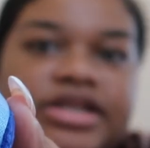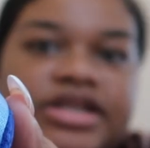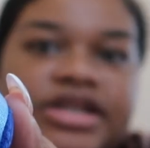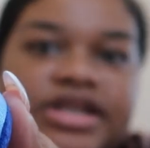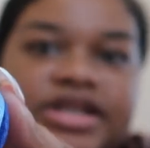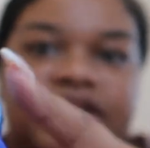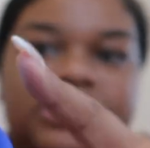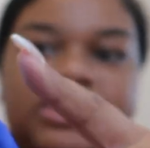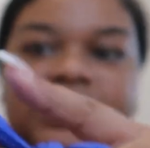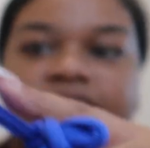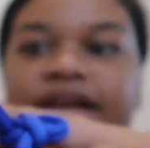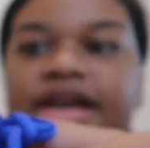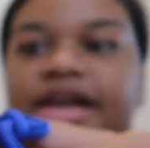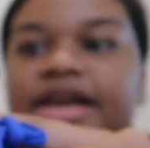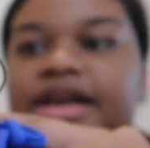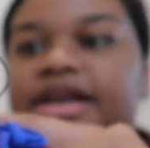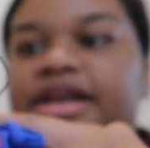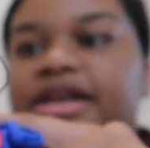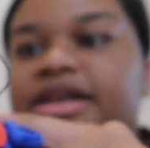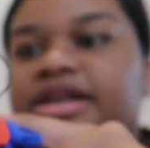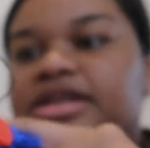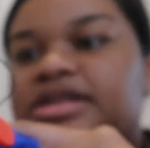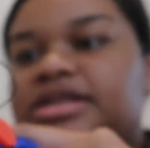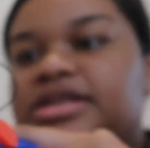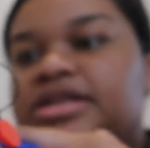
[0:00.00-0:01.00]
it just
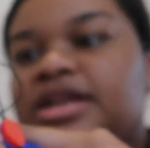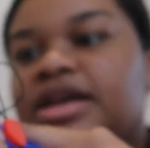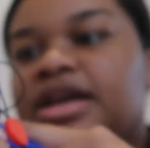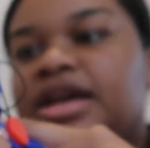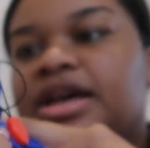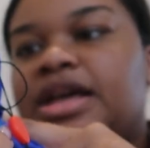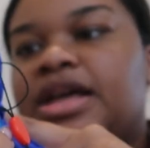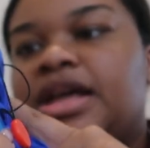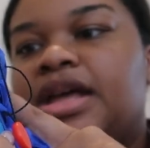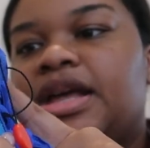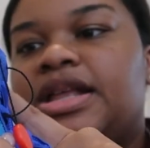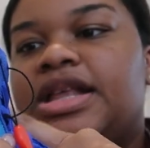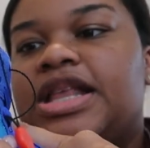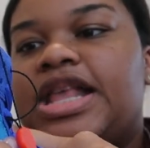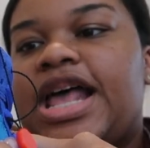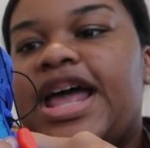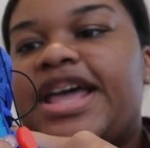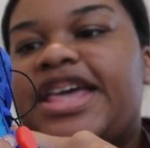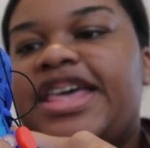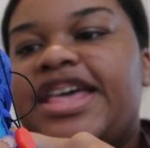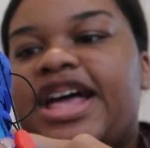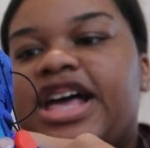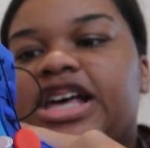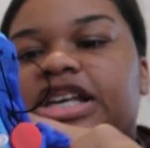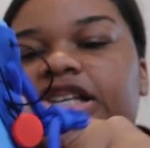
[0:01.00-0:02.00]
says
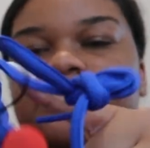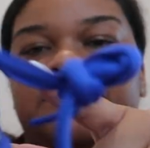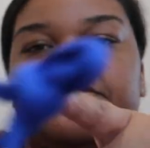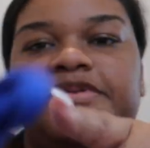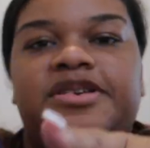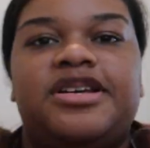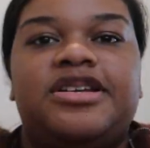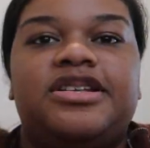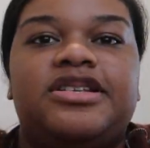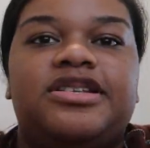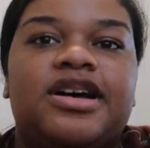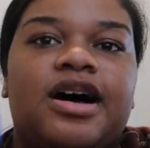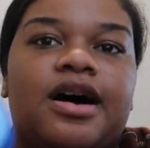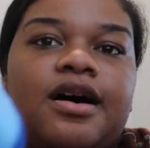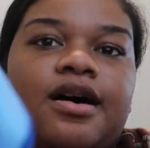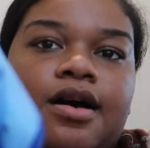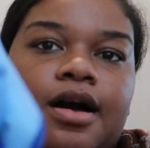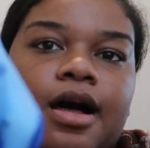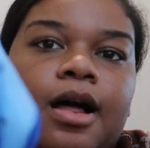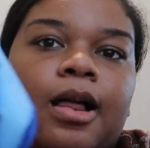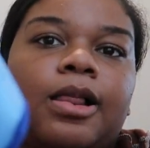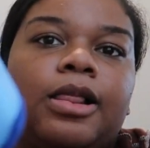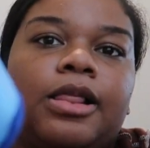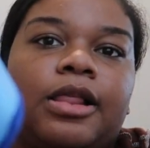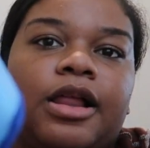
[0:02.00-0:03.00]
Nike SB
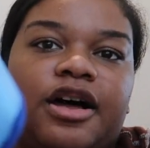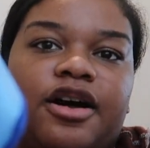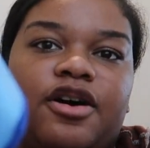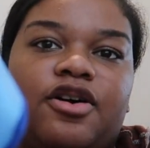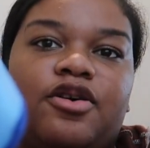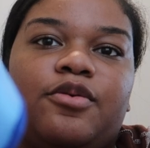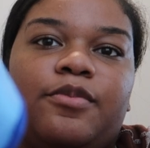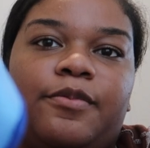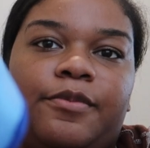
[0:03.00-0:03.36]
Dunk Low